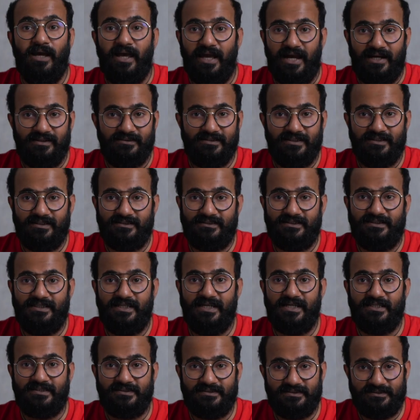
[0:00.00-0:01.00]
And then as an
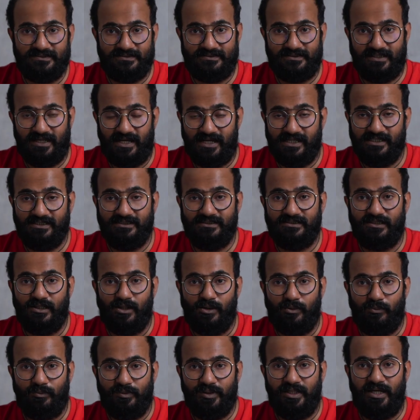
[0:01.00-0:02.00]
exercise,
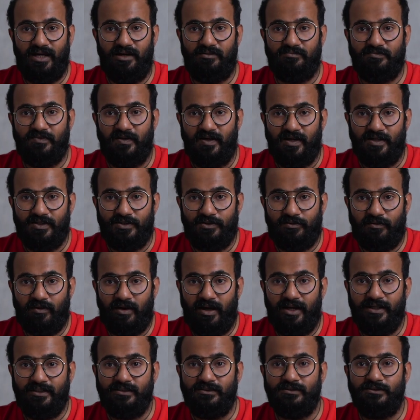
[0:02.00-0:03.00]
we have
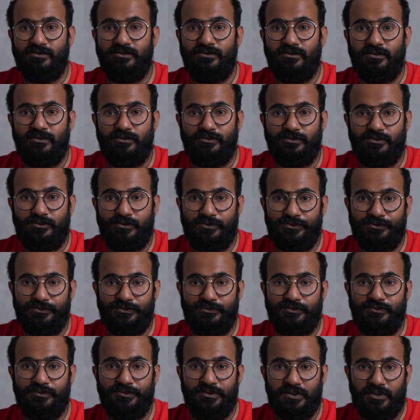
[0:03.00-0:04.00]
tried
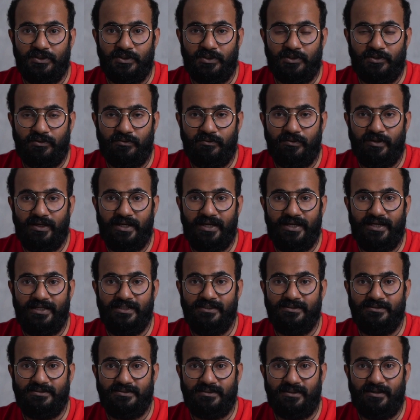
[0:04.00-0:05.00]
to create